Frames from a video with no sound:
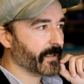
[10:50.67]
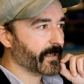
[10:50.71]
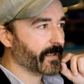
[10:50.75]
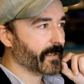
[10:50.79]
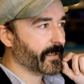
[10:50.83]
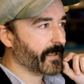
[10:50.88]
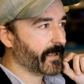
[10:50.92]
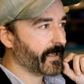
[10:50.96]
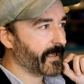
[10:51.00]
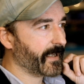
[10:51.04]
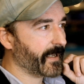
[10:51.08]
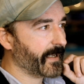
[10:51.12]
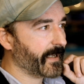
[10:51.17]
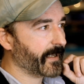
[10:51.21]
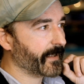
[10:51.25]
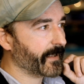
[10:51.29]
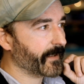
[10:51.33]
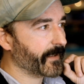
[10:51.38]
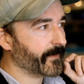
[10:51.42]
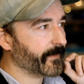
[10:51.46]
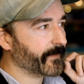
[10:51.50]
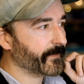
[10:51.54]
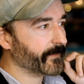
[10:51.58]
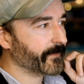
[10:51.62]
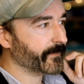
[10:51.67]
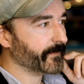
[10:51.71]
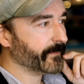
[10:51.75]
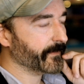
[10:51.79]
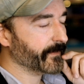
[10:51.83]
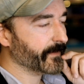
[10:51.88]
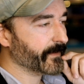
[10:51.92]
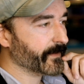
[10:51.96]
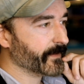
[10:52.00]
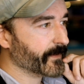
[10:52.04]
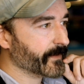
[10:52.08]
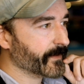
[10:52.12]
And
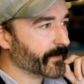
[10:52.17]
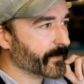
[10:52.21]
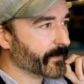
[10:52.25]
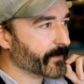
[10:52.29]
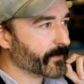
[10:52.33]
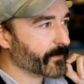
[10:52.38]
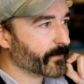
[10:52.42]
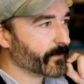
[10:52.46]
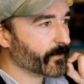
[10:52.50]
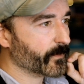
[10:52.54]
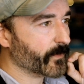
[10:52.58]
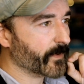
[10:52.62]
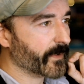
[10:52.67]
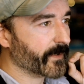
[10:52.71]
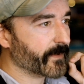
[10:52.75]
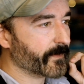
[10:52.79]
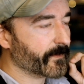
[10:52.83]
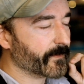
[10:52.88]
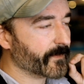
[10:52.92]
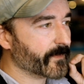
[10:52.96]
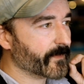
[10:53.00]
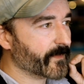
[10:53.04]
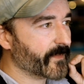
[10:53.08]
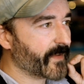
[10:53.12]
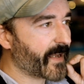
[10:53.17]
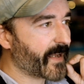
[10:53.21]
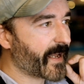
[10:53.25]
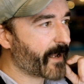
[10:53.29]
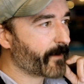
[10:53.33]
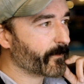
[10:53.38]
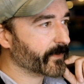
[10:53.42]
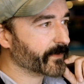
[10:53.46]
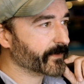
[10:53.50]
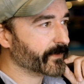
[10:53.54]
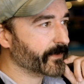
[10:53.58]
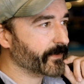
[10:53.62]
what that
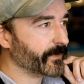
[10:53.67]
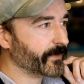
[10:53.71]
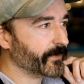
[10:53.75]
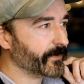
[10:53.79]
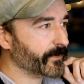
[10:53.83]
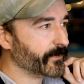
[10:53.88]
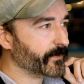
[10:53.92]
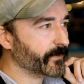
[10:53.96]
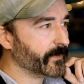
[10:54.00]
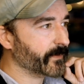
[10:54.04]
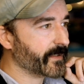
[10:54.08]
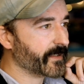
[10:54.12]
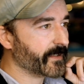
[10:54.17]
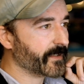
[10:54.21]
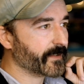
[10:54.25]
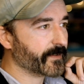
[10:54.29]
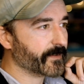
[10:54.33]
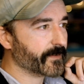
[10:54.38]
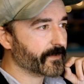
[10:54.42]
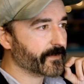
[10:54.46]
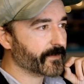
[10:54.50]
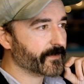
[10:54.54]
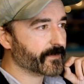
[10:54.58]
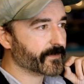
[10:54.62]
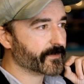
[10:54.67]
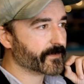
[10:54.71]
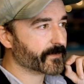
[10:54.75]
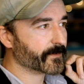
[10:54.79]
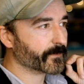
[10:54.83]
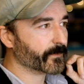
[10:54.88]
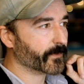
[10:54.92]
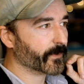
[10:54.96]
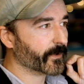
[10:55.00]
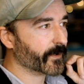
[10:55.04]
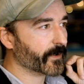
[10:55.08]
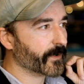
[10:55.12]
will do is
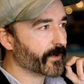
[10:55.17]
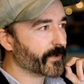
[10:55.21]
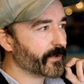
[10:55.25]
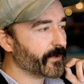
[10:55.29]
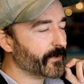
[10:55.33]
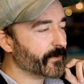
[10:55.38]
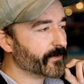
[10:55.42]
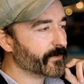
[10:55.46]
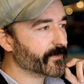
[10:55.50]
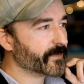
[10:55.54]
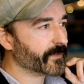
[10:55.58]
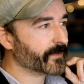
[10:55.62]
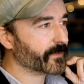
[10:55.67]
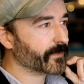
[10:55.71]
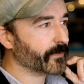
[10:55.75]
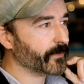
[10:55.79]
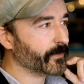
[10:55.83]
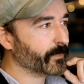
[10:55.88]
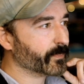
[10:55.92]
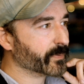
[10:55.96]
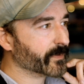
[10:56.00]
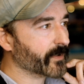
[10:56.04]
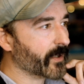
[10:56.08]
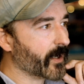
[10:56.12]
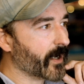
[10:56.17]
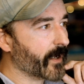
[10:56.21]
we're going to use it to plot